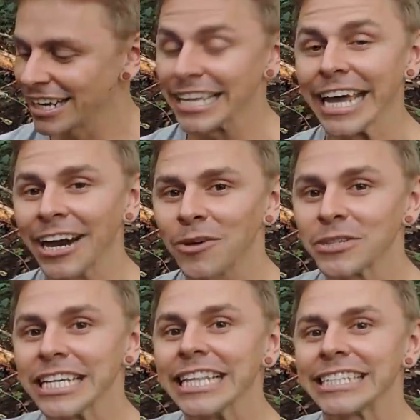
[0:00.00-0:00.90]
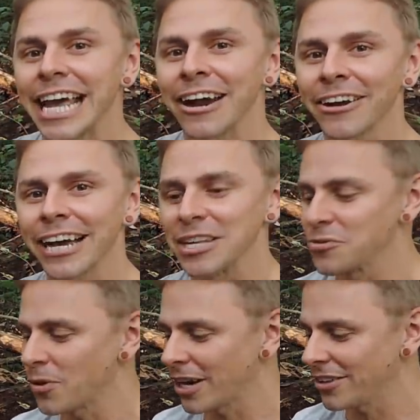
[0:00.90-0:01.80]
and Garrett was in this area
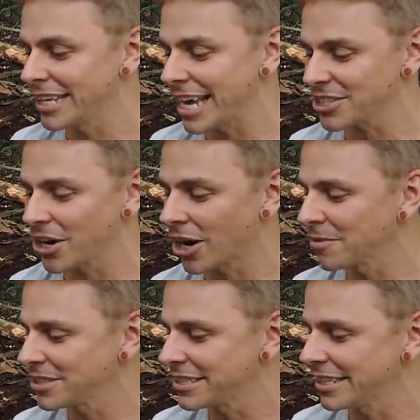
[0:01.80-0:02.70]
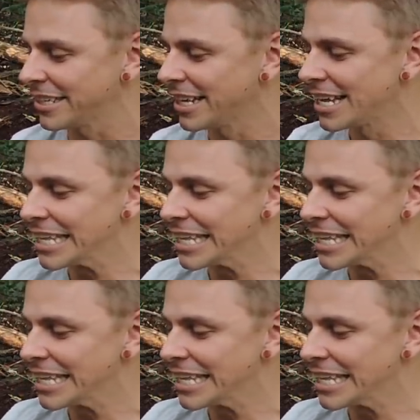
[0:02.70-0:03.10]
as well, and he actually harvested